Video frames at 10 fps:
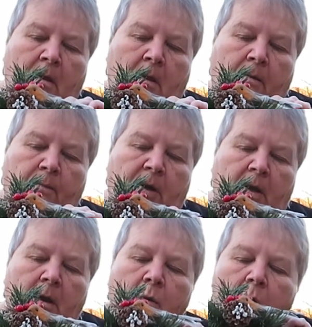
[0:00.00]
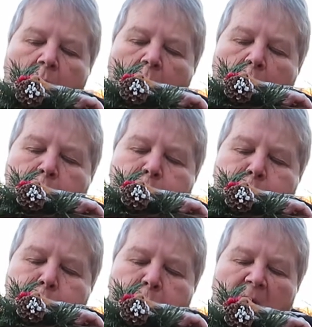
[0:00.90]
And blow
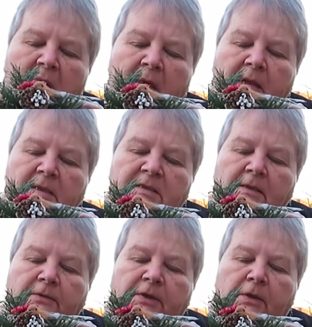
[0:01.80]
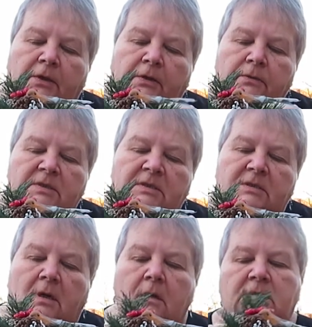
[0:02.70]
until the glue
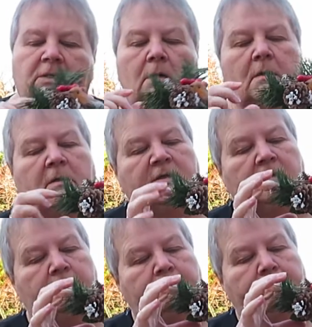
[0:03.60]
starts to harden.